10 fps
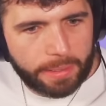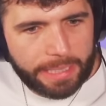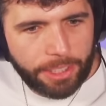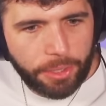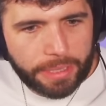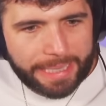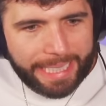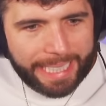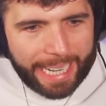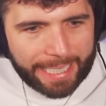Did you
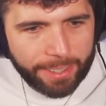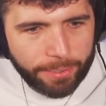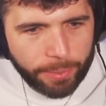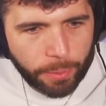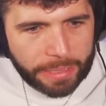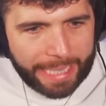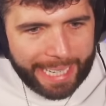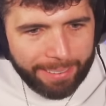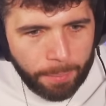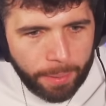see they added a
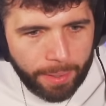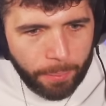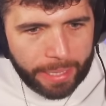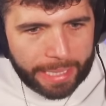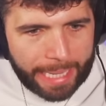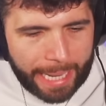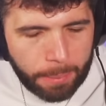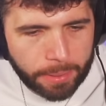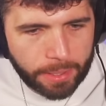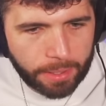40-hour per week
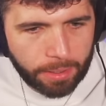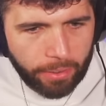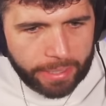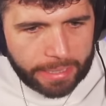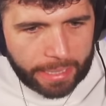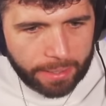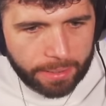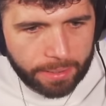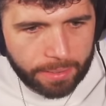cap to the grinding?